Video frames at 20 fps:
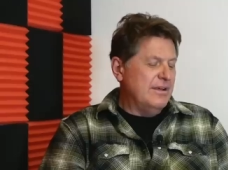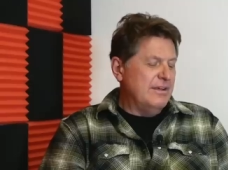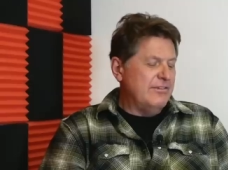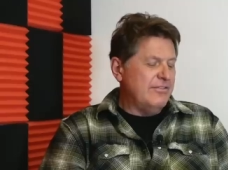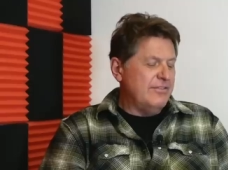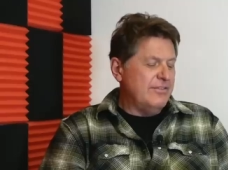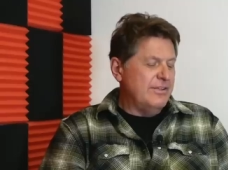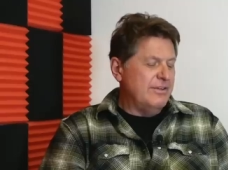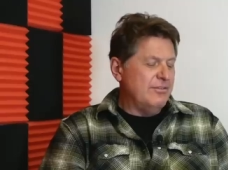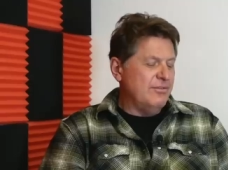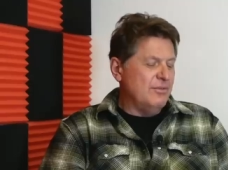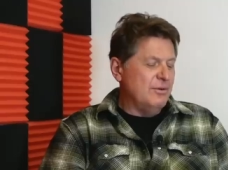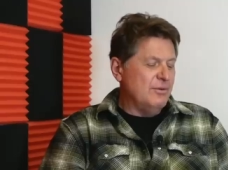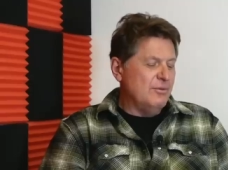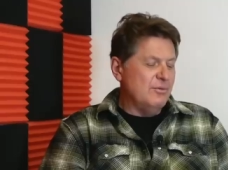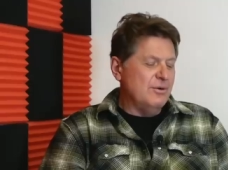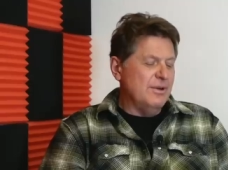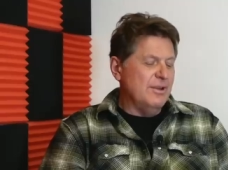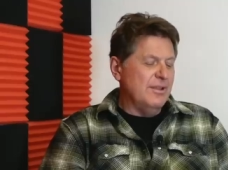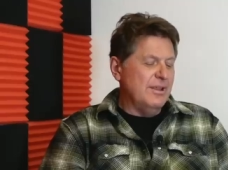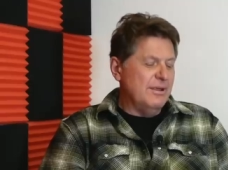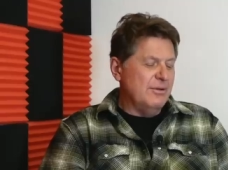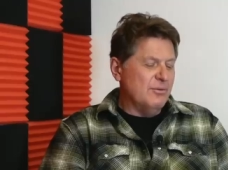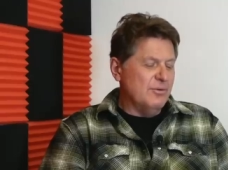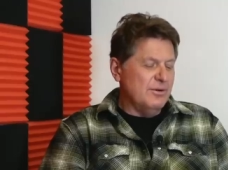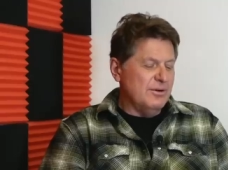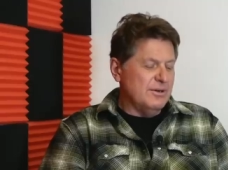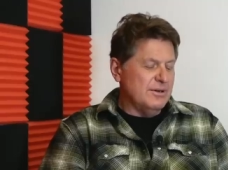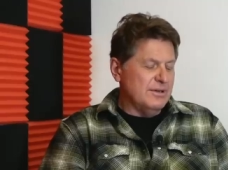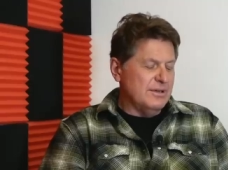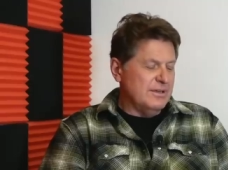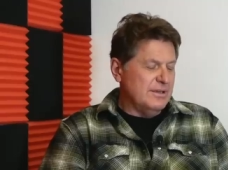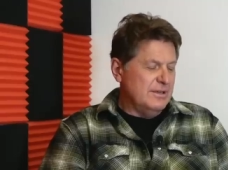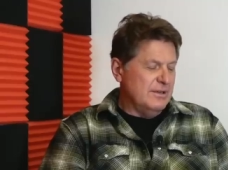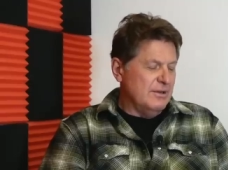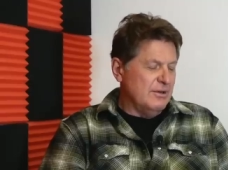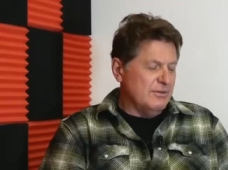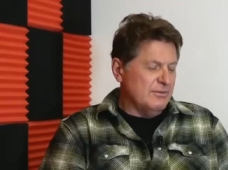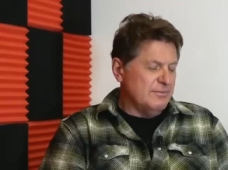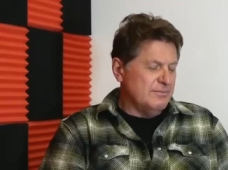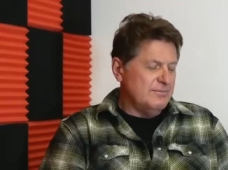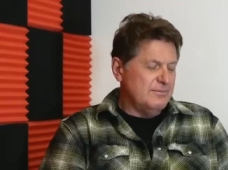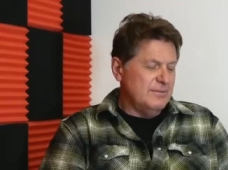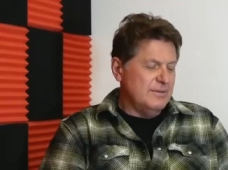if if we really were, you know,